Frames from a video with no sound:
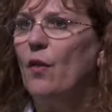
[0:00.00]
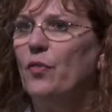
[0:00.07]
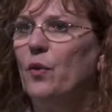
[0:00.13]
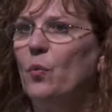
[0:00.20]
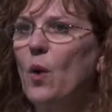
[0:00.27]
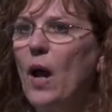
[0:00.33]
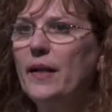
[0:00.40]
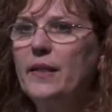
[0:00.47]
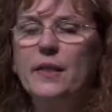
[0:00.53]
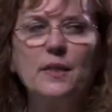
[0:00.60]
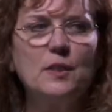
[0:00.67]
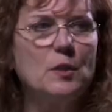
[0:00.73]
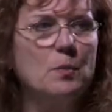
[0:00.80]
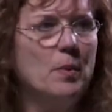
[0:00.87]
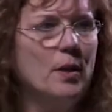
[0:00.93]
the writing
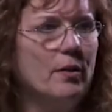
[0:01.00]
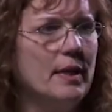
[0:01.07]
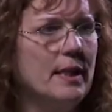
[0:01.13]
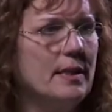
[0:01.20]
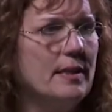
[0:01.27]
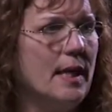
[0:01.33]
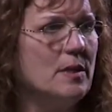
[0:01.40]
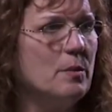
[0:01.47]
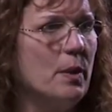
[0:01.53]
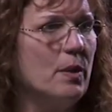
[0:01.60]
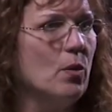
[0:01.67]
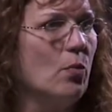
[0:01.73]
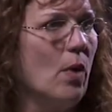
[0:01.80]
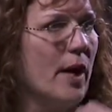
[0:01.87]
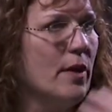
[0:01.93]
experience has been
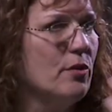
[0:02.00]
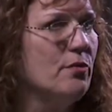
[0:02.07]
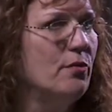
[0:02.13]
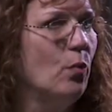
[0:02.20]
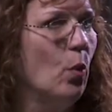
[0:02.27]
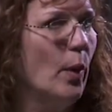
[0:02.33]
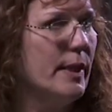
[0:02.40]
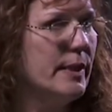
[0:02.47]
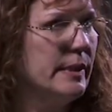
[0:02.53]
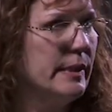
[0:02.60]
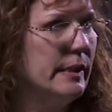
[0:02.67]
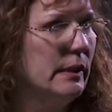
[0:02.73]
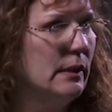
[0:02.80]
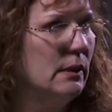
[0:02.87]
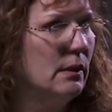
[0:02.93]
the writer's
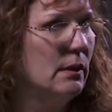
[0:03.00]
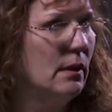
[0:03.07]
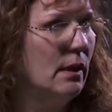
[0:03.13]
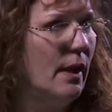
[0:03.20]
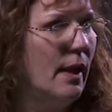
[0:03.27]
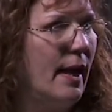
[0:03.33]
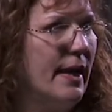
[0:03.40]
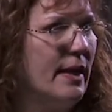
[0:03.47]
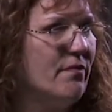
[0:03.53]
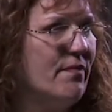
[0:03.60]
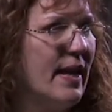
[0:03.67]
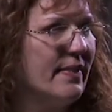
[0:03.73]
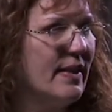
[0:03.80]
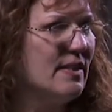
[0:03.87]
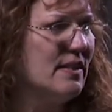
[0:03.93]
voice. And in
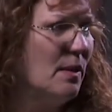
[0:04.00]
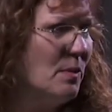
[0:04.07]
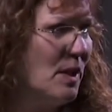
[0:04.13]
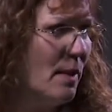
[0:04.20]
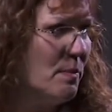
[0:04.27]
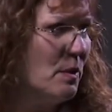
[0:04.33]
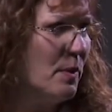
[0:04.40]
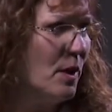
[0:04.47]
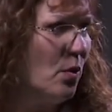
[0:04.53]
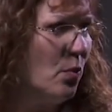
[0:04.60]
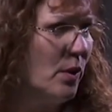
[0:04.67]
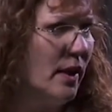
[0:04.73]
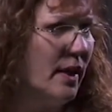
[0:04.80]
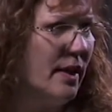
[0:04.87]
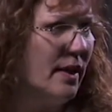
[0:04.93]
fact, that's sometimes been a
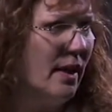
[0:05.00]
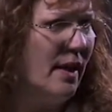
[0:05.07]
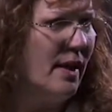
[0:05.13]
really